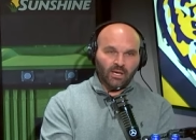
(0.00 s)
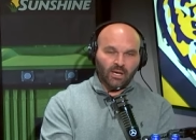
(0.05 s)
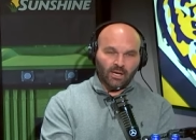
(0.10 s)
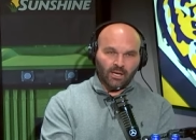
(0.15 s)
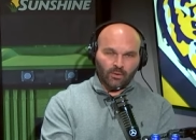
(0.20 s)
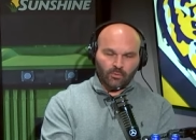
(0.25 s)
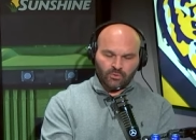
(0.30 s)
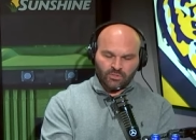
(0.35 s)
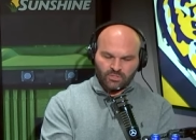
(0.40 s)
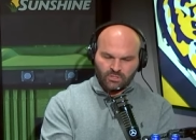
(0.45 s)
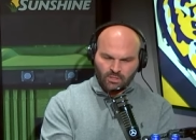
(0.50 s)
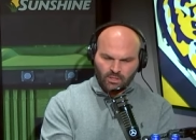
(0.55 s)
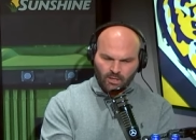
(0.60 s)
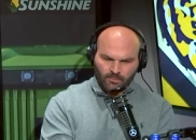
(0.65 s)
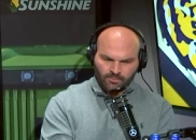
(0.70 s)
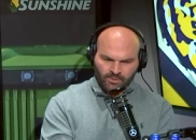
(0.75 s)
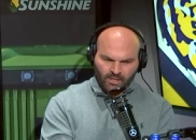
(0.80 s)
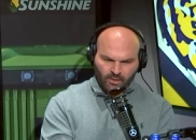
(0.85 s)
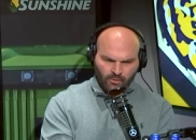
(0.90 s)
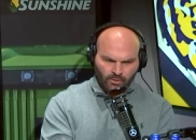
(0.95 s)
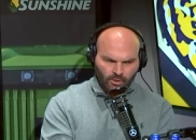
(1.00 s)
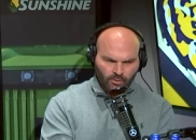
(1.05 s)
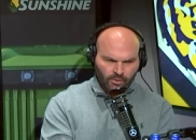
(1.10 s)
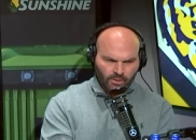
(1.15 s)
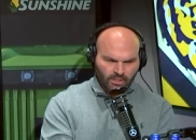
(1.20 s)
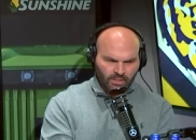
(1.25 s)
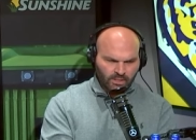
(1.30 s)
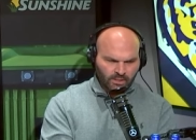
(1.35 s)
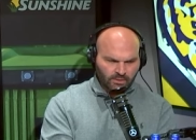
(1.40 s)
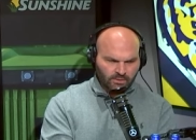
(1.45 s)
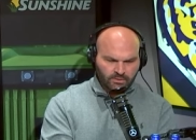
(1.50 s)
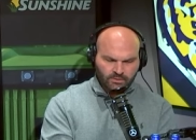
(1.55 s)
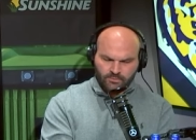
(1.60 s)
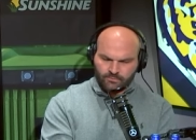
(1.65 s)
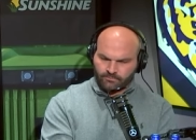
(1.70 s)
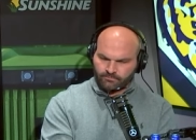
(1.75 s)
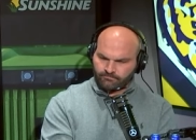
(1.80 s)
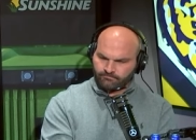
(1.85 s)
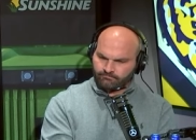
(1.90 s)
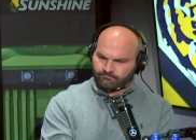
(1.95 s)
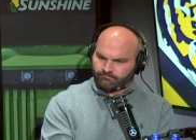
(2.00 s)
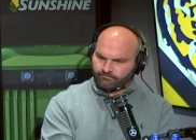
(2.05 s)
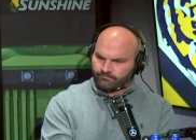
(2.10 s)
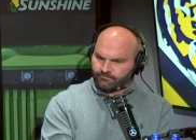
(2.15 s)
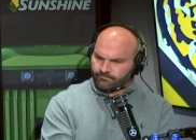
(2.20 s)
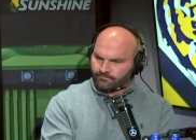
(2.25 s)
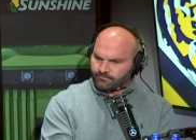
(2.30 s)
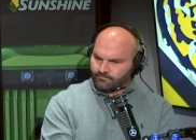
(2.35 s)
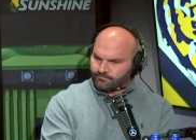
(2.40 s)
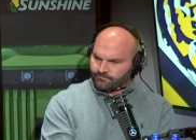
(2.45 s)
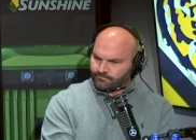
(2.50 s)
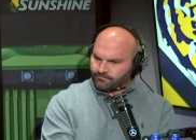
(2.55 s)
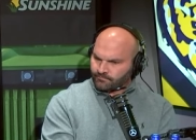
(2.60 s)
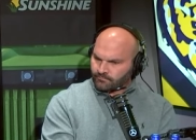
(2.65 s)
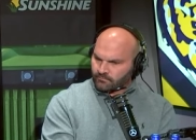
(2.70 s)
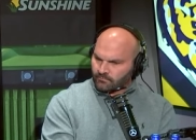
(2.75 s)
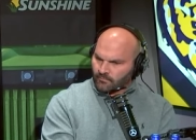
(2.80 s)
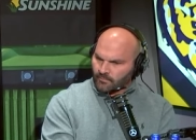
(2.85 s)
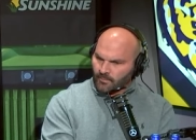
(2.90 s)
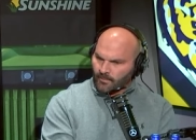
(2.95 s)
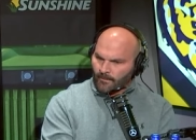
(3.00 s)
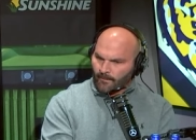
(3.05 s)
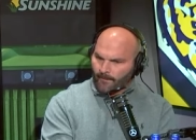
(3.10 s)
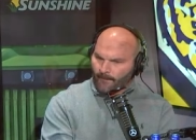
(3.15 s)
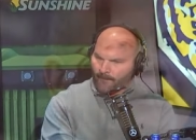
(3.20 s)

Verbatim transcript: Uh, here was the update on Logan Diggs. We'll see where Logan Diggs